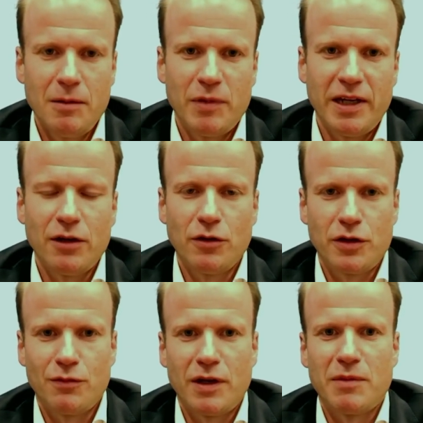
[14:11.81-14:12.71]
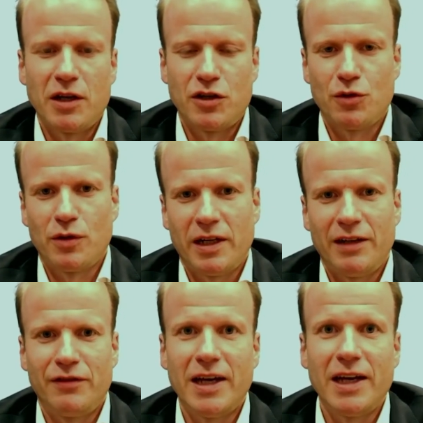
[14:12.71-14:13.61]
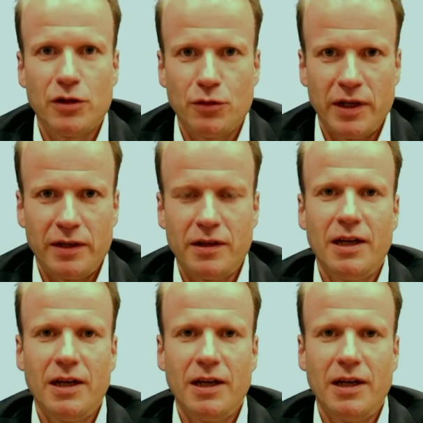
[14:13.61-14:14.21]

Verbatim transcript: But they also want to make sure that if they do it,